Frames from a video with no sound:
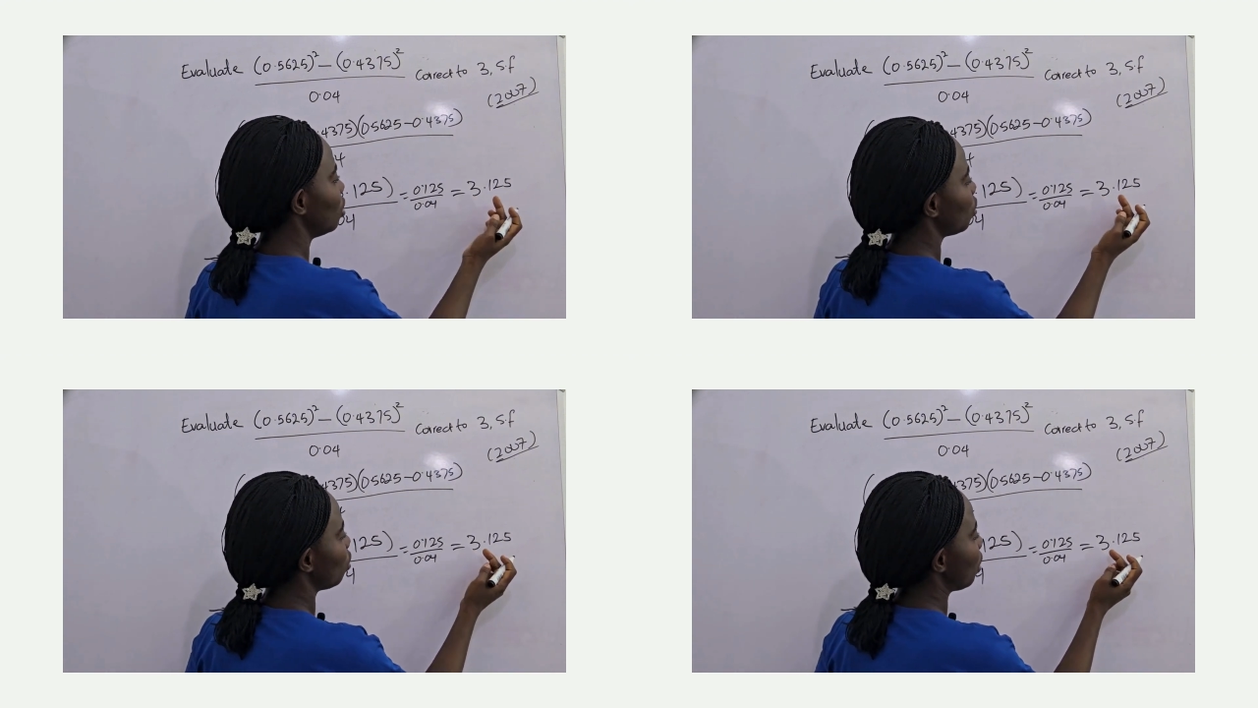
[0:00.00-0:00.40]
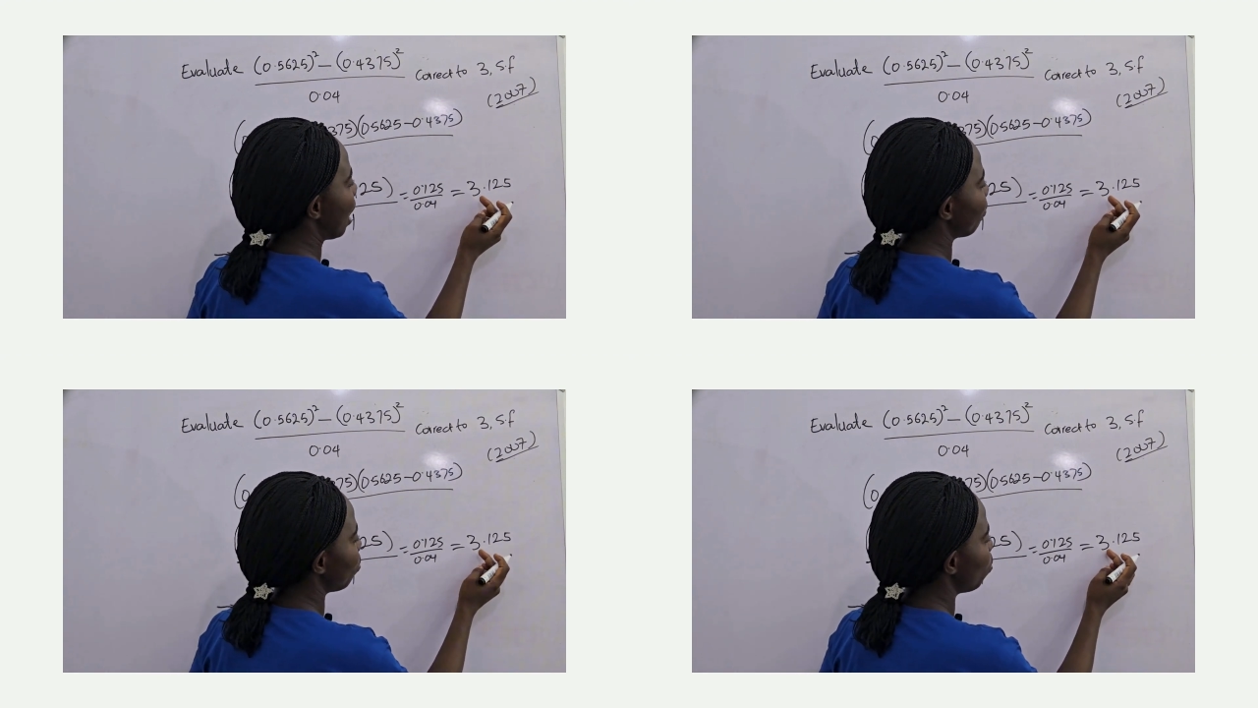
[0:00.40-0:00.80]
So you
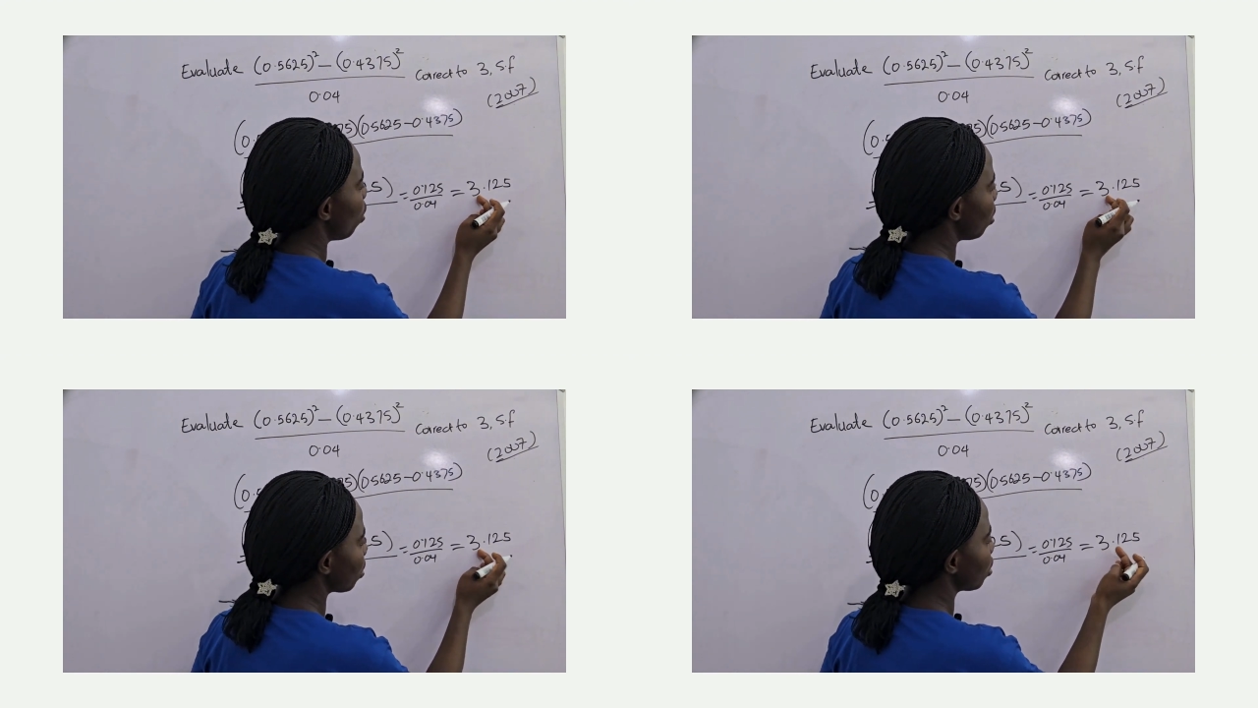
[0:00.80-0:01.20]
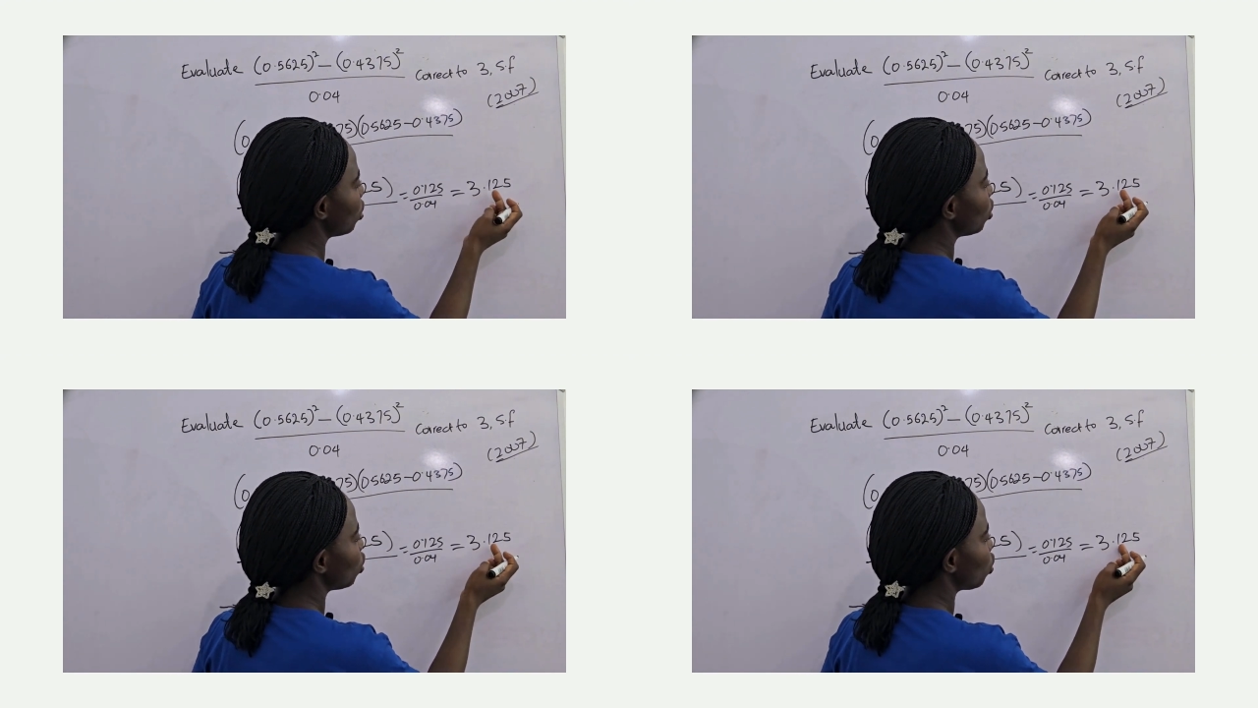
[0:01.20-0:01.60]
have 1,
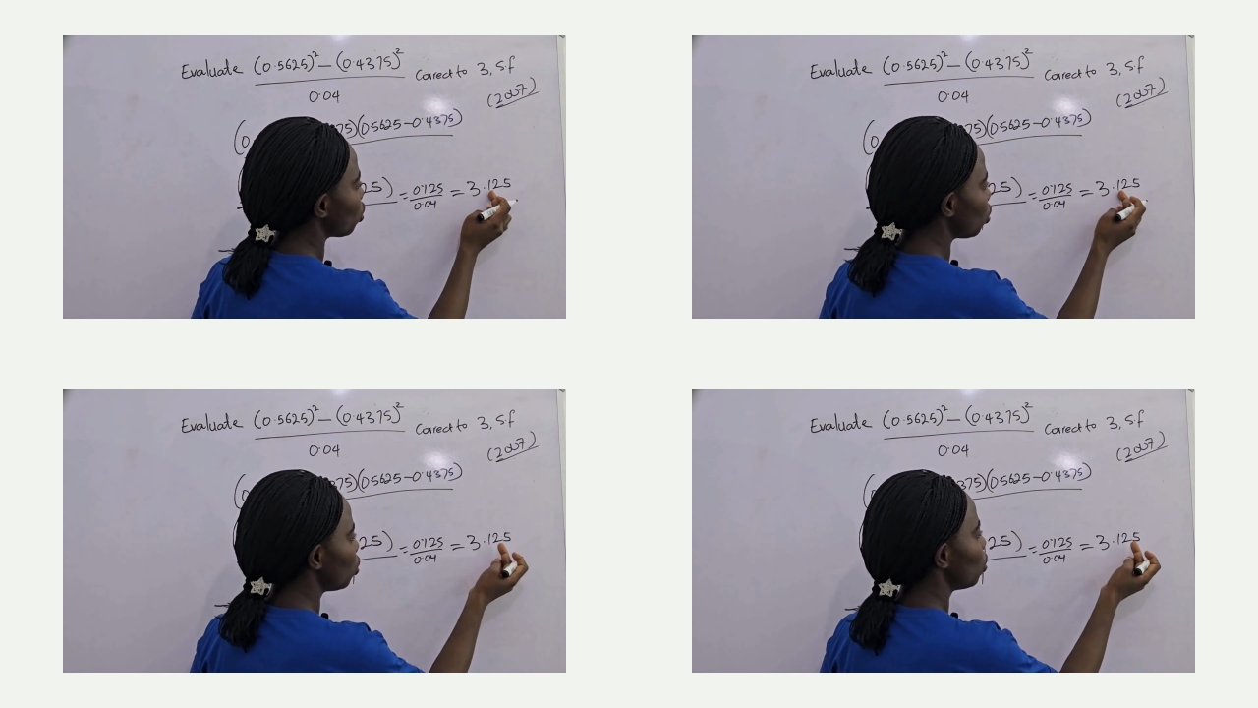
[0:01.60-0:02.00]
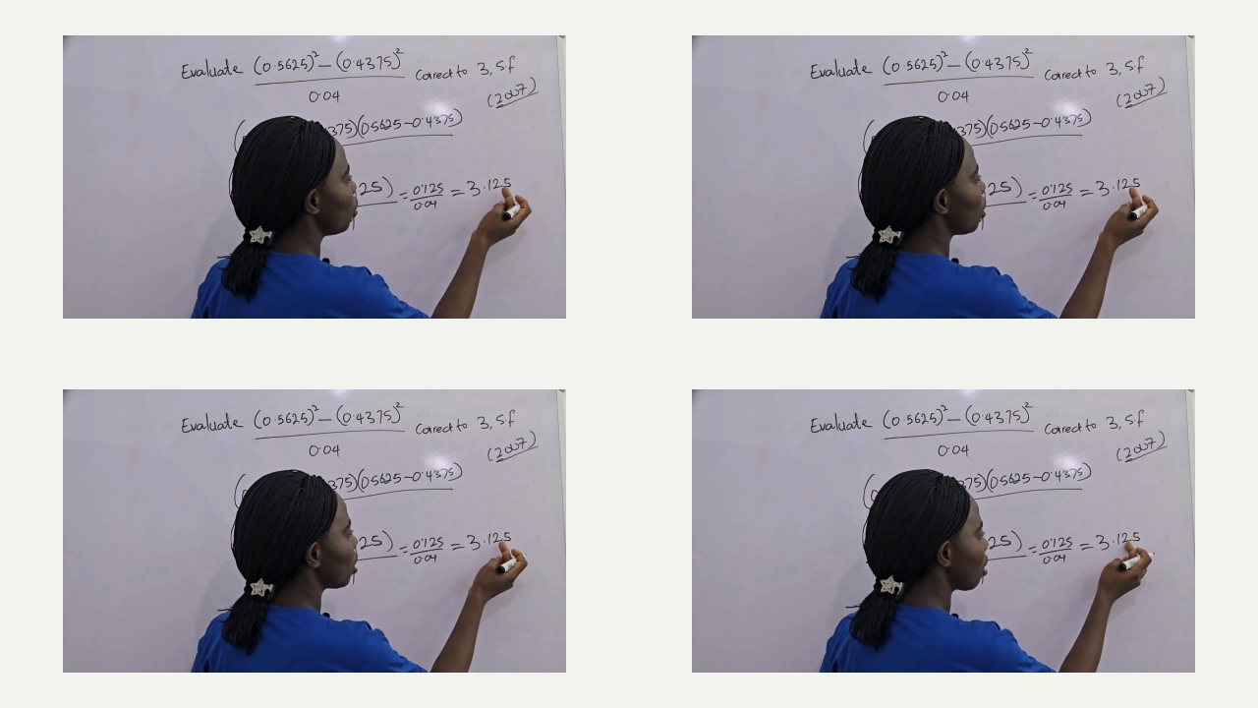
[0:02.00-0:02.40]
2,
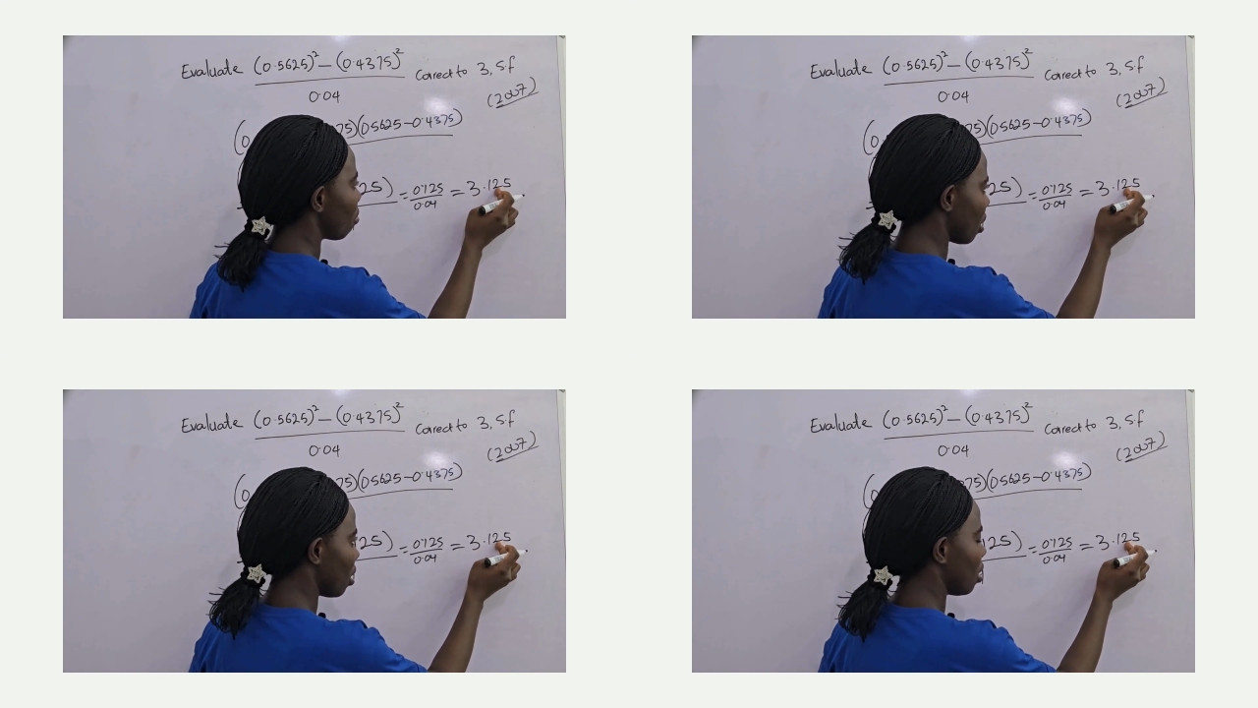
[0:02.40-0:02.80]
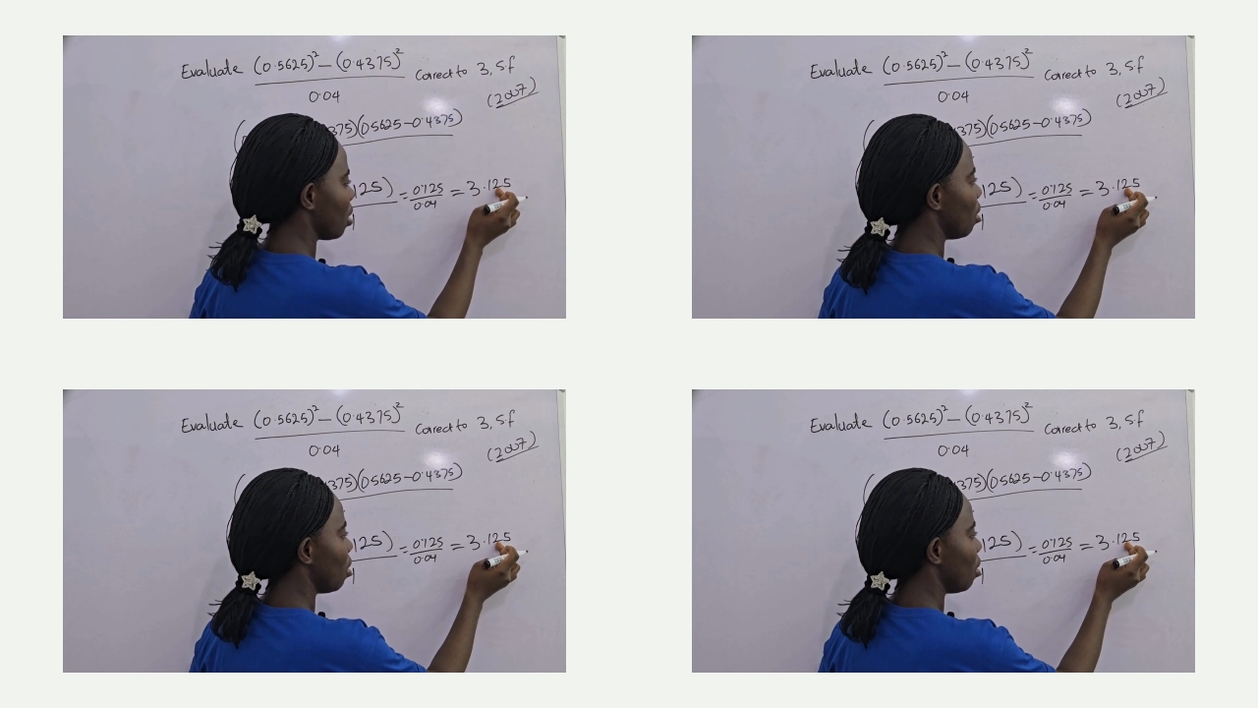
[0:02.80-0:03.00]
3.